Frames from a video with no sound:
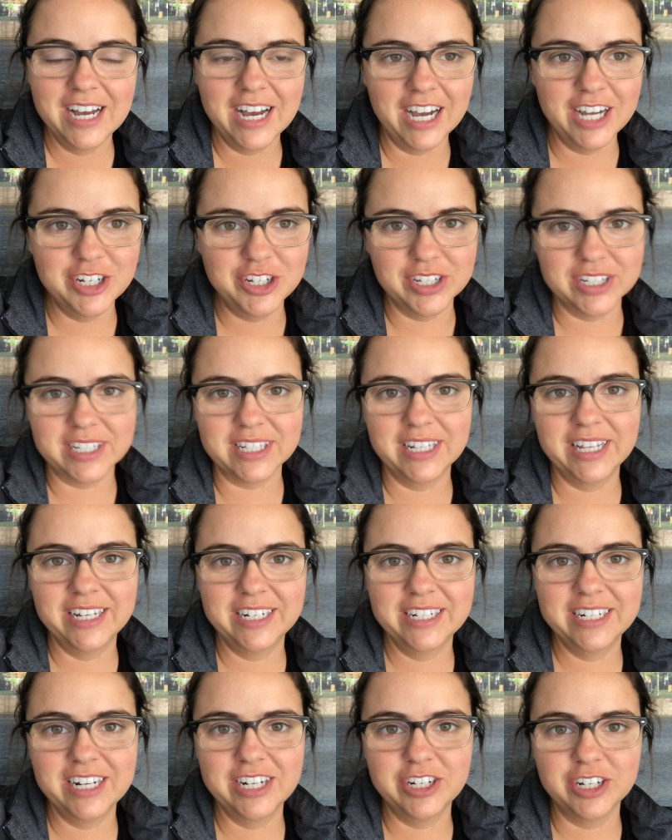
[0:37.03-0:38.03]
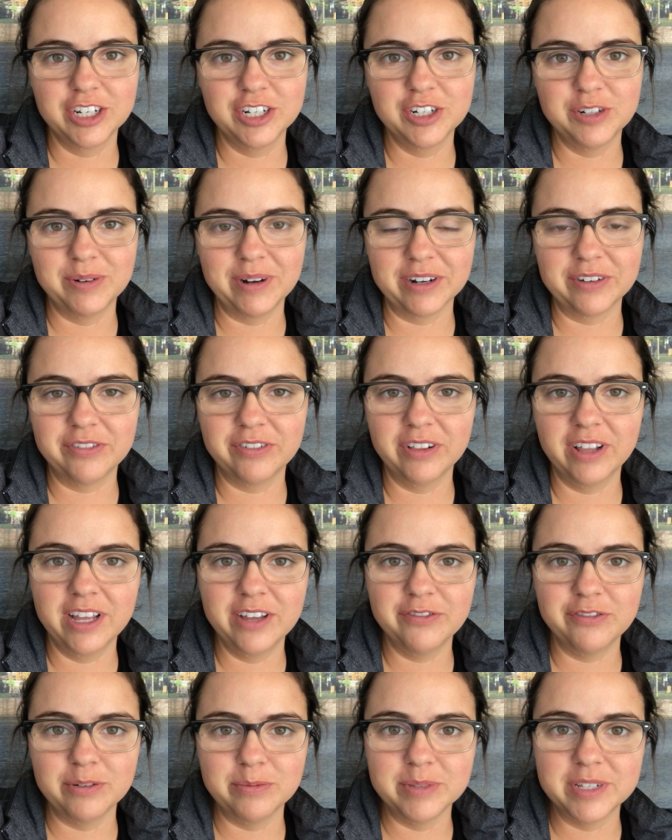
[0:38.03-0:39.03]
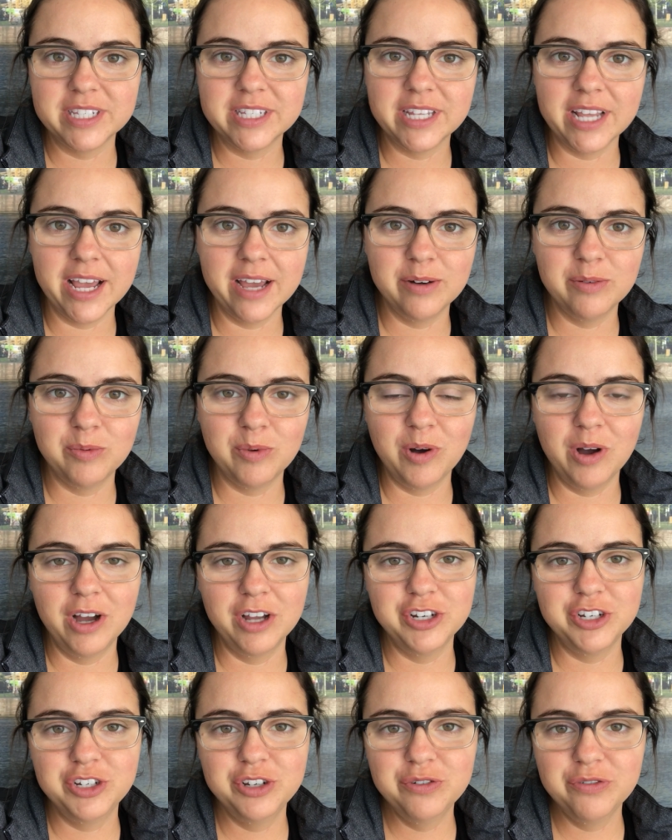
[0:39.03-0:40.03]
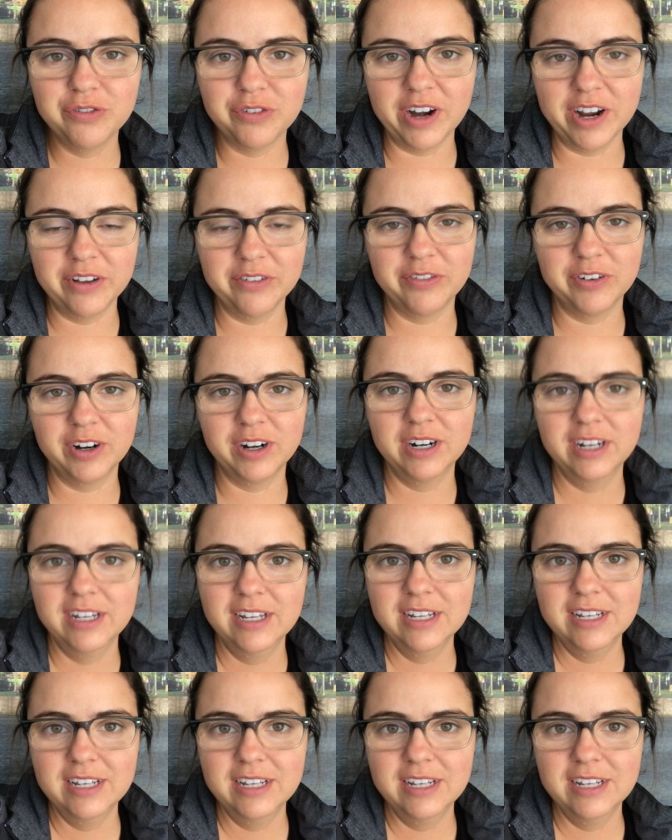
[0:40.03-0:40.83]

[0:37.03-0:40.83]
I just landed. I took a direct flight from San Juan to Frankfurt.